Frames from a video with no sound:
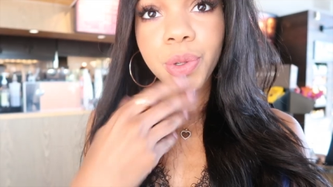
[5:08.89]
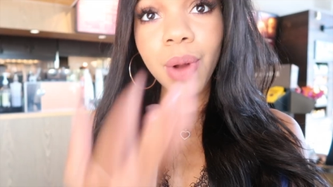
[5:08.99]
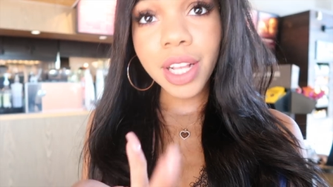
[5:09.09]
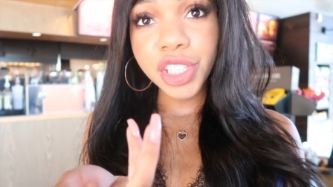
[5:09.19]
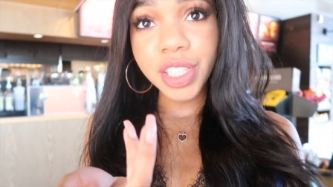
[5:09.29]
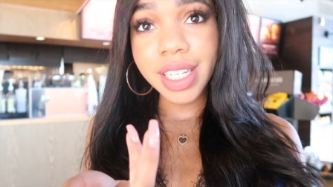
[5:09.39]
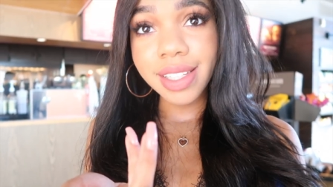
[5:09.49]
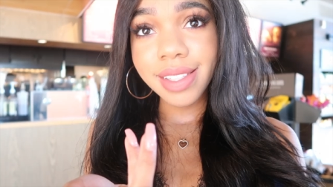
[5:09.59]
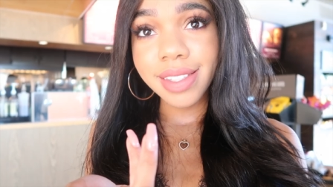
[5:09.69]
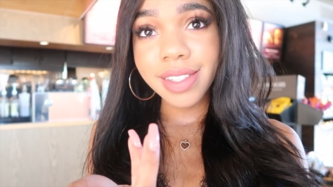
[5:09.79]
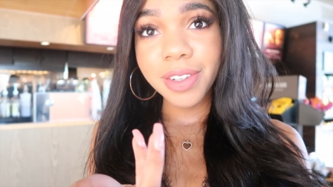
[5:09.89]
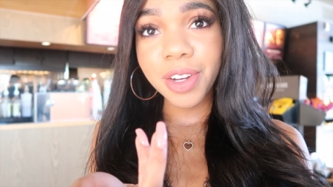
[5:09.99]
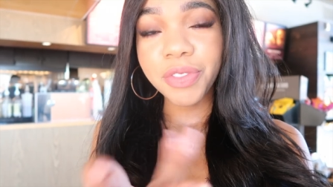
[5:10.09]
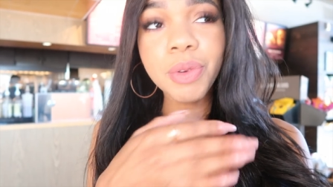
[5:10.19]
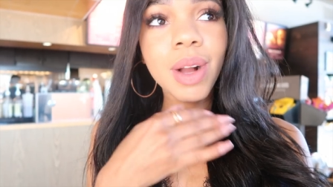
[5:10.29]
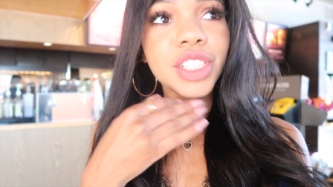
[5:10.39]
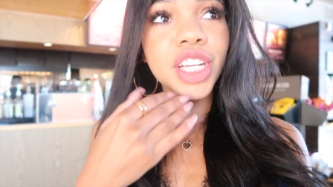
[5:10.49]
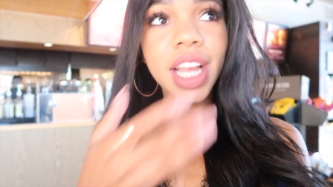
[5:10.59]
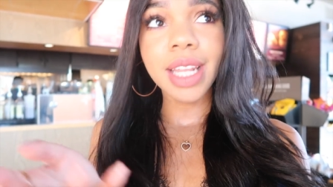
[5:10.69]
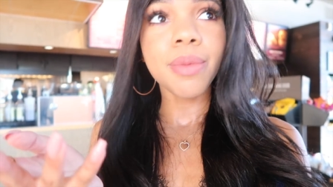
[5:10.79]
you're watching this, or if you're
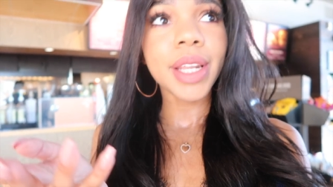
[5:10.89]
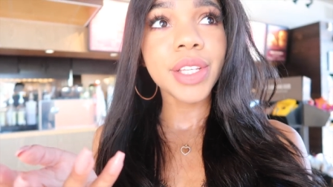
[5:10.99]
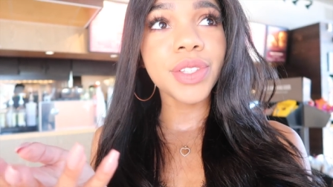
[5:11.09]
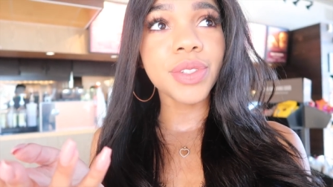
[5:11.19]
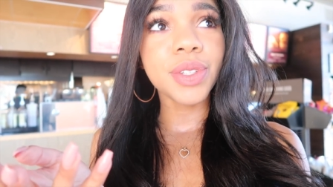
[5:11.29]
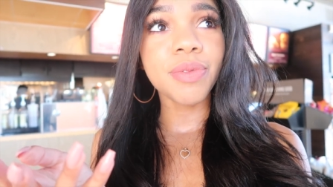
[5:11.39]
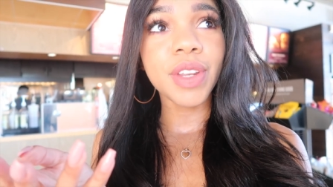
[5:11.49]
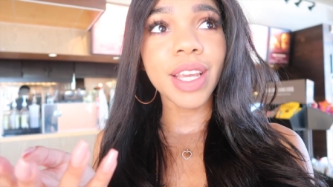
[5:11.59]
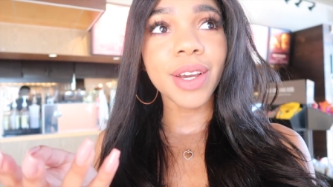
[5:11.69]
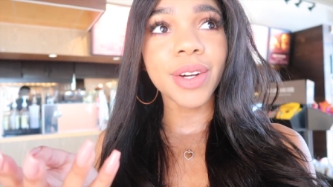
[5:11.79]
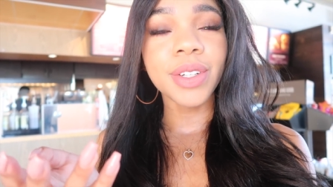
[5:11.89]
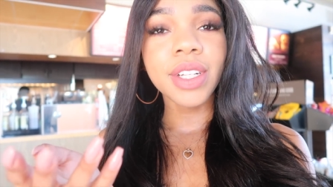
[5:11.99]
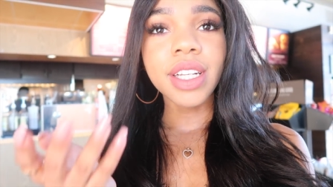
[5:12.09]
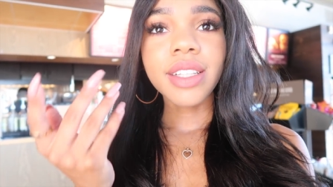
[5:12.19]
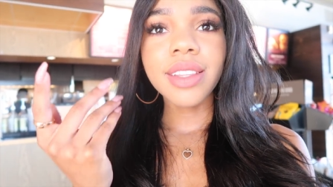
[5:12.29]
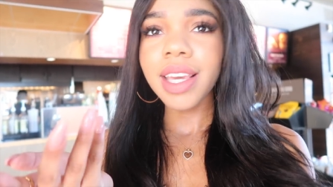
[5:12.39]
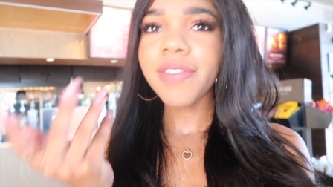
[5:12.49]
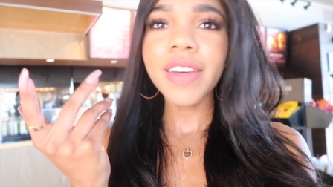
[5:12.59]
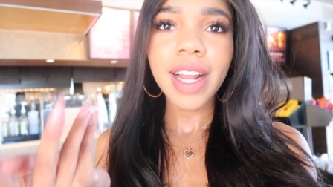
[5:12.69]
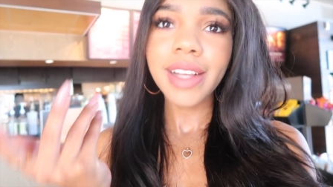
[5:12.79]
watching anybody's YouTube video,
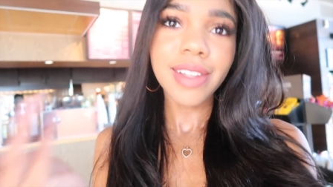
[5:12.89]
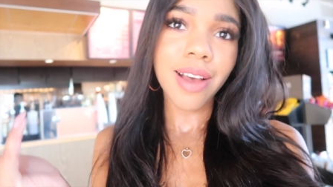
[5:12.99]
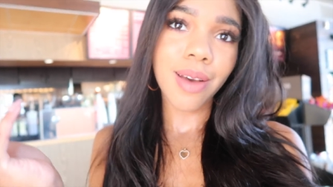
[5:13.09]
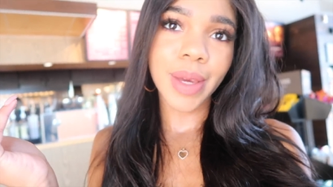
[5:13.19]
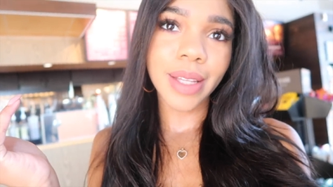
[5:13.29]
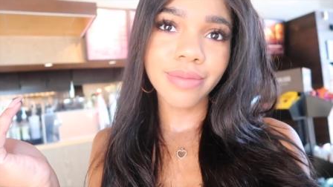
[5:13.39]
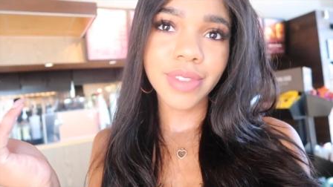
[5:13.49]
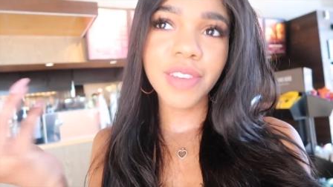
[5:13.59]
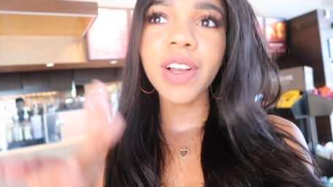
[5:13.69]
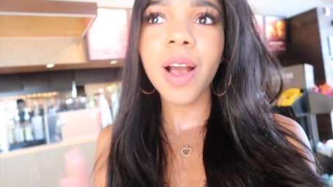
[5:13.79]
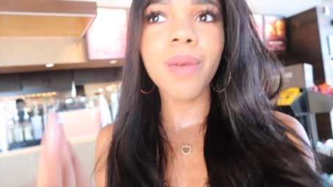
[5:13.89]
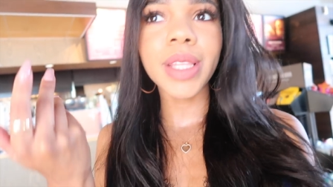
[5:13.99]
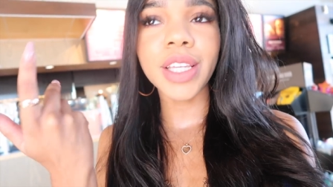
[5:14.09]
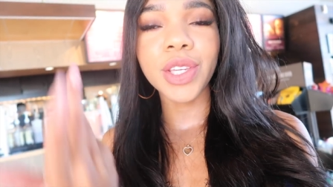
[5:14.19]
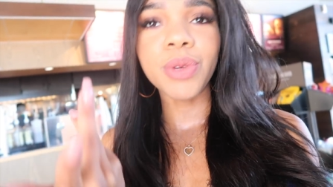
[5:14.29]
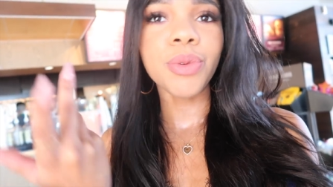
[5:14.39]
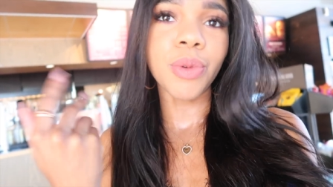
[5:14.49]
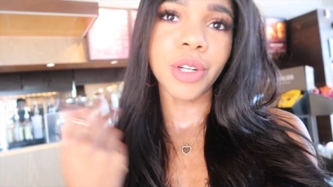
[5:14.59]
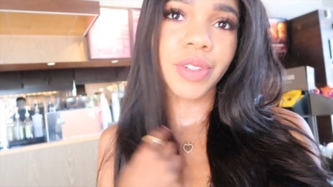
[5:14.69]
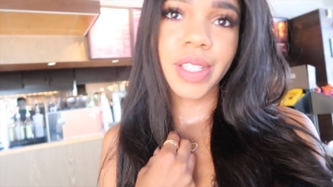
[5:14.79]
leave a nice comment. Leave a comment that you would
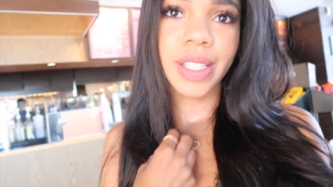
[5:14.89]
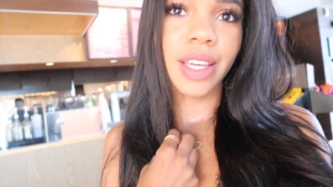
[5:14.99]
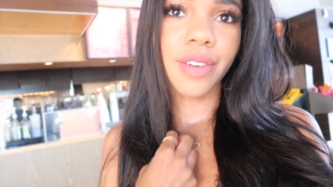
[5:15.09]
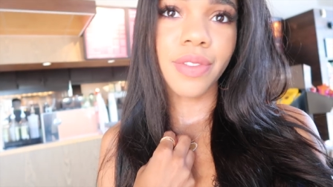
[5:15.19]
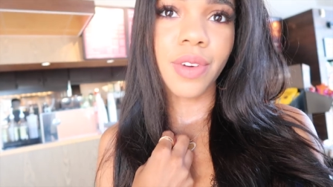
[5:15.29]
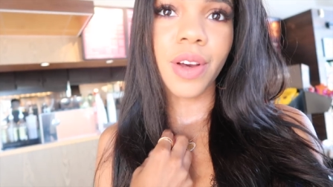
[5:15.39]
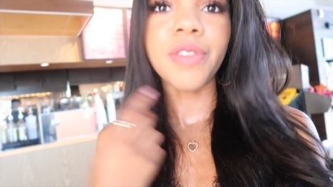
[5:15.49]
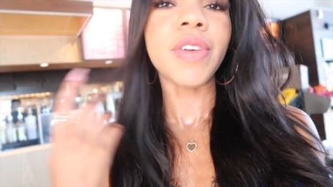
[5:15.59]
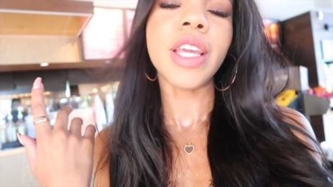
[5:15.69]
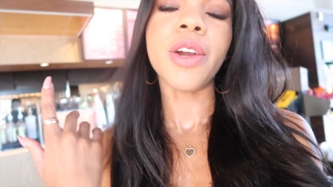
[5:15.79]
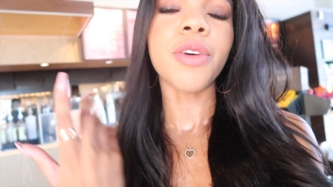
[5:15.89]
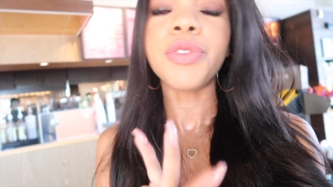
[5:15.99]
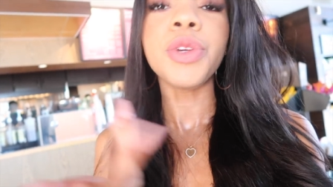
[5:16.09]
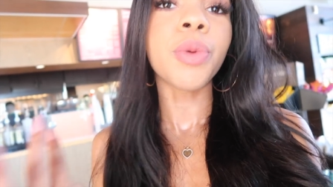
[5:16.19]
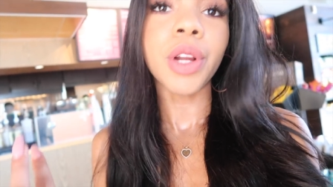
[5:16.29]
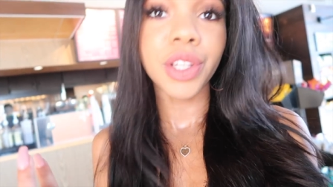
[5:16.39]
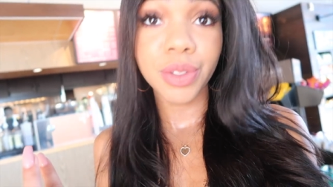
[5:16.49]
want to receive on a video if you were a